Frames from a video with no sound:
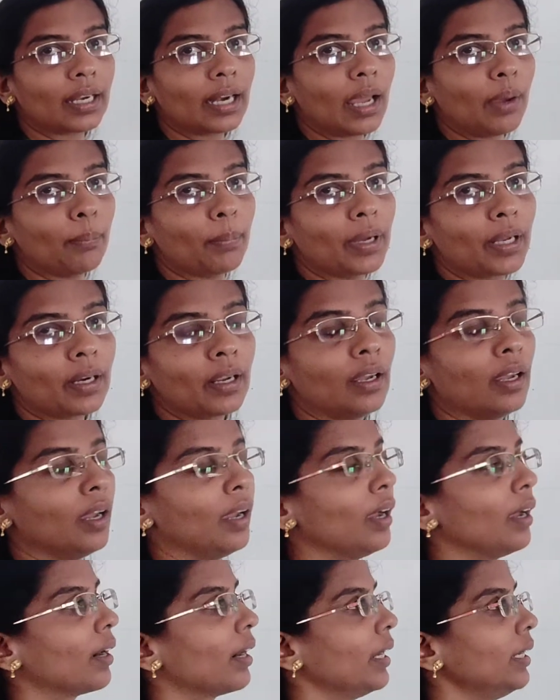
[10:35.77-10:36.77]
grammar.
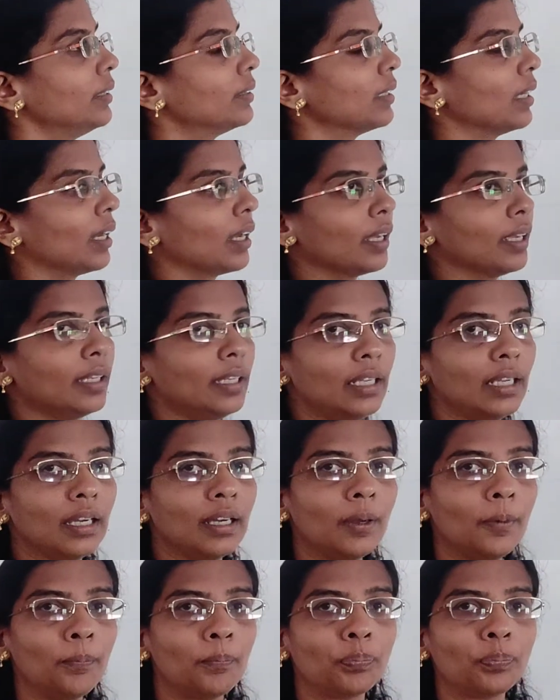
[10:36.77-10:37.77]
Right?
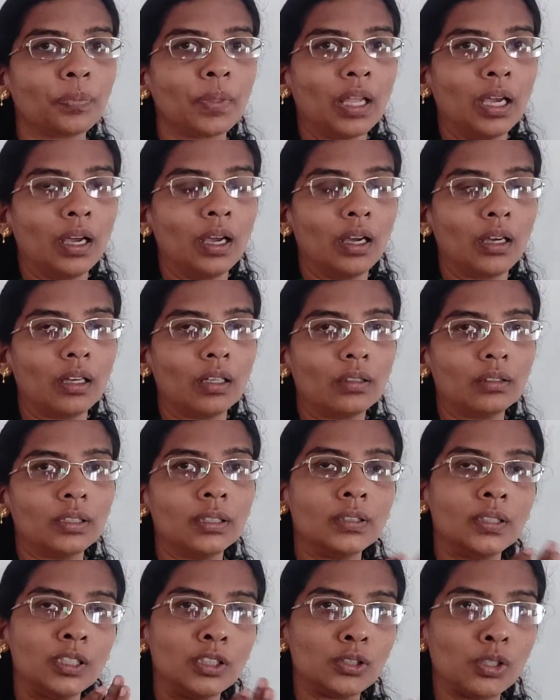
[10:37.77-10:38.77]
Here,
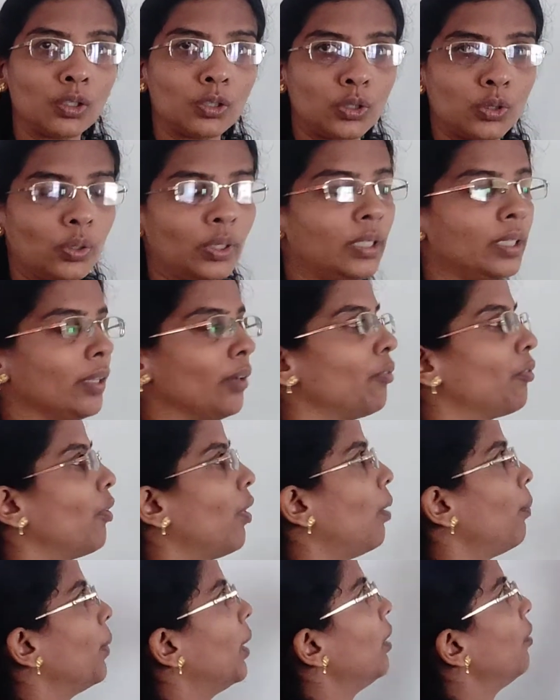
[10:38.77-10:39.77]
this is also in the
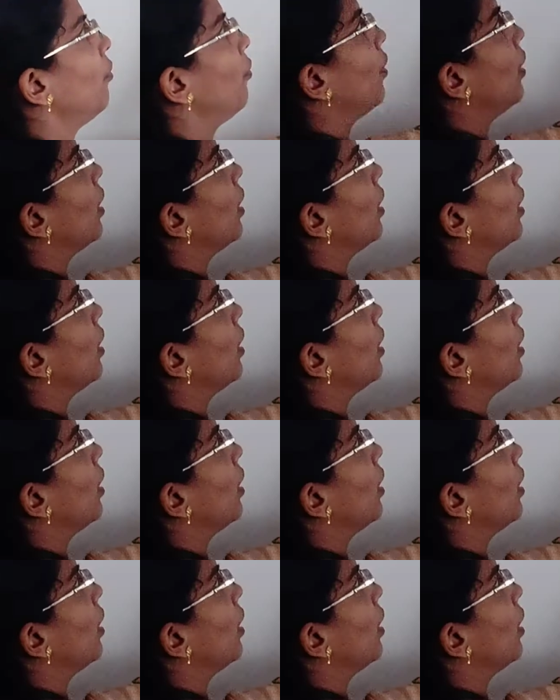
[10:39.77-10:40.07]
form of